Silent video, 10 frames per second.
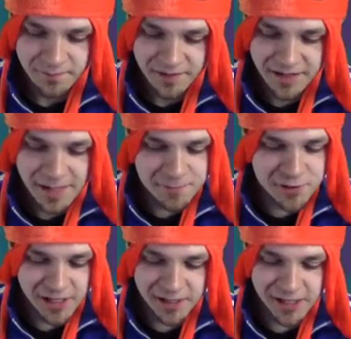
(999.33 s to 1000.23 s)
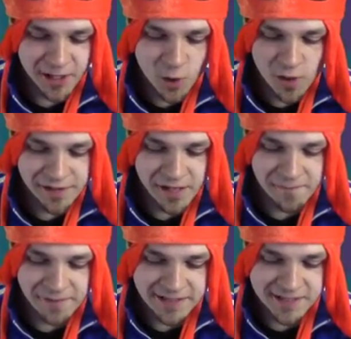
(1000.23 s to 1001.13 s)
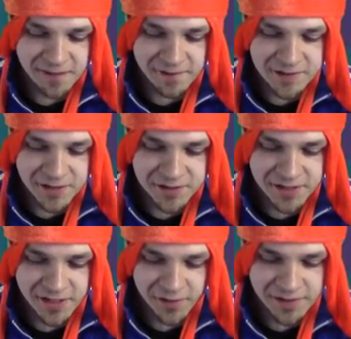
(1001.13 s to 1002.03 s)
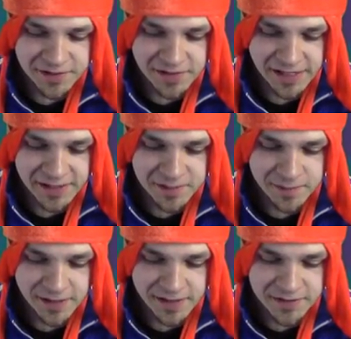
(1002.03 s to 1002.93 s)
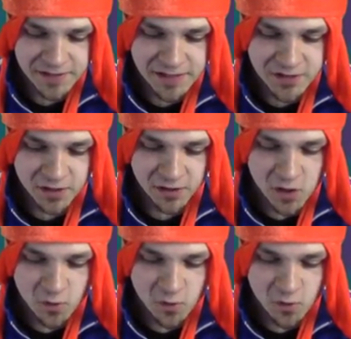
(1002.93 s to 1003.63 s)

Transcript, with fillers: I'm trying to like go on the offensive and just kill these guys, but this guy's our lone